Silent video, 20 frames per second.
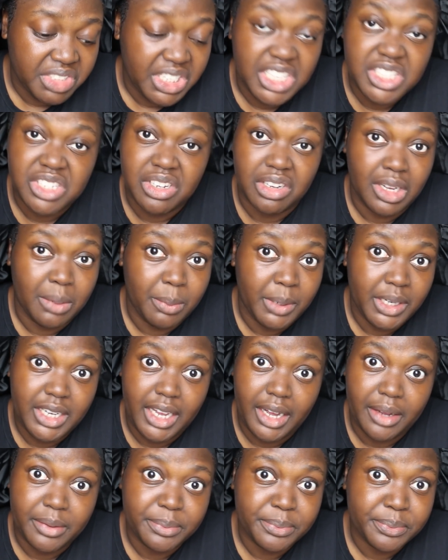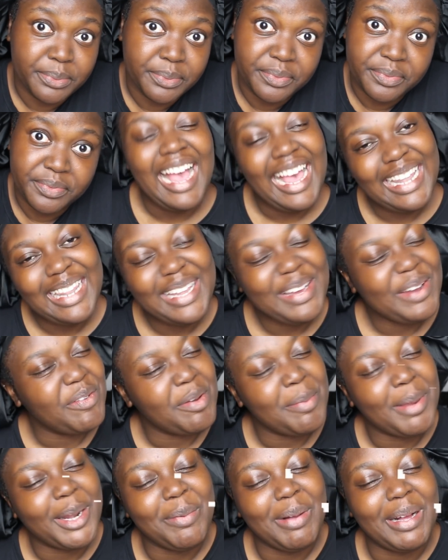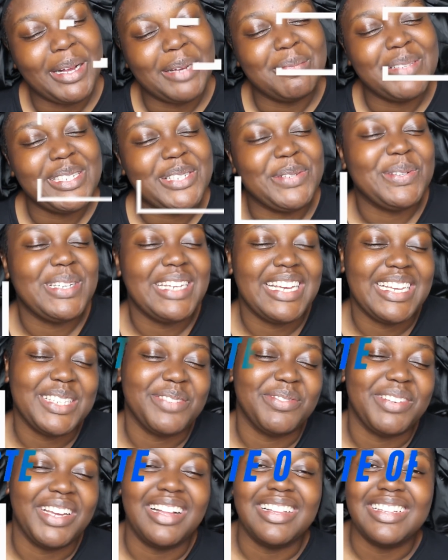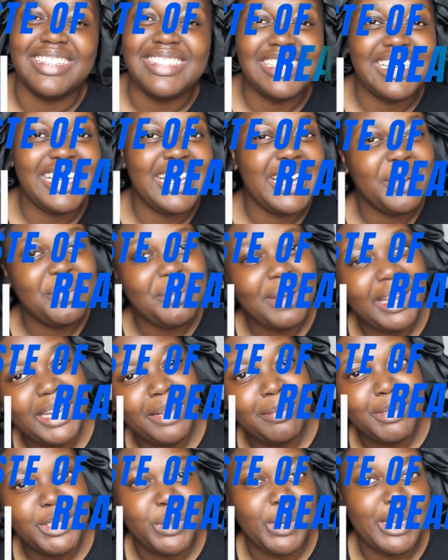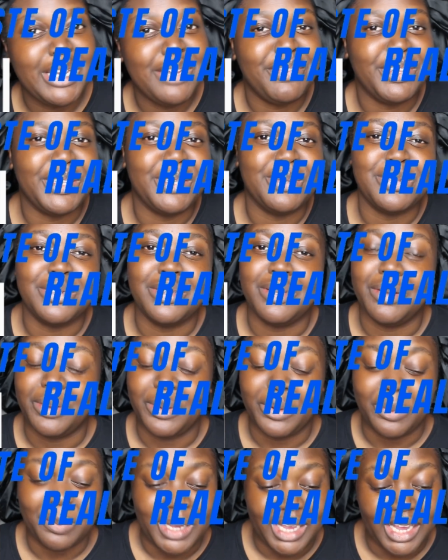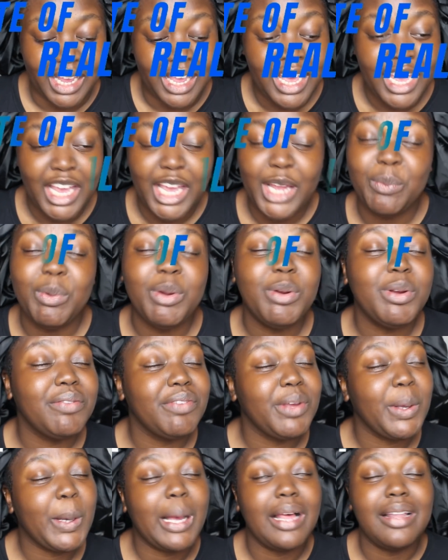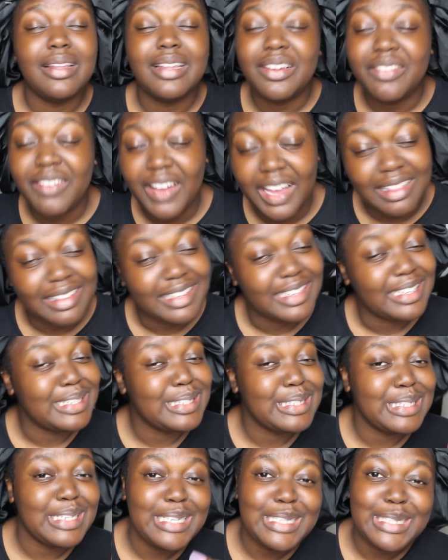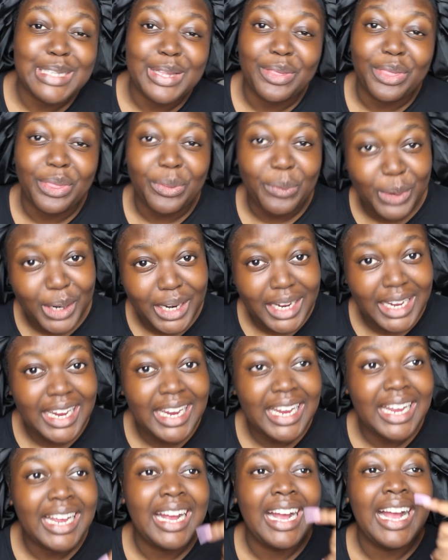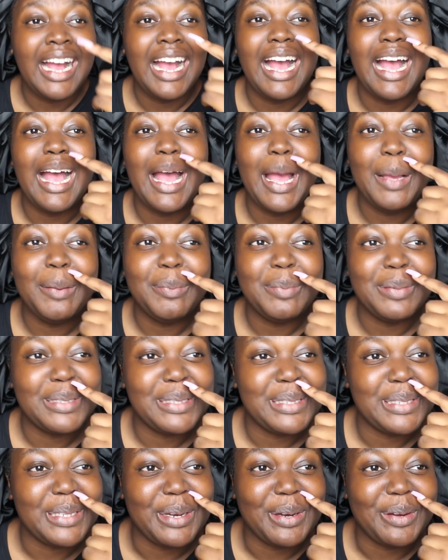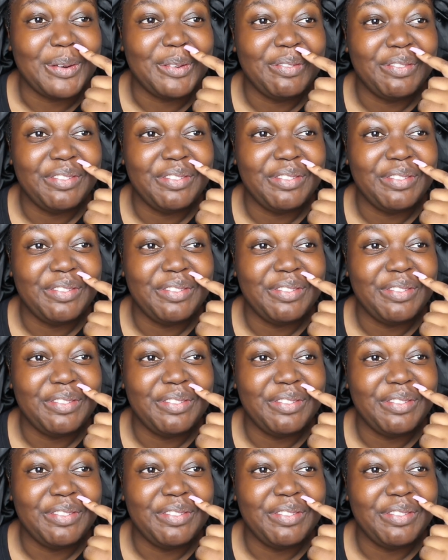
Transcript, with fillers: it's all coming down. Hello, everybody. Welcome to Taste Reality. My name is Queenie, for those who don't know me, and we're reviewing Love Island Season 3, Episode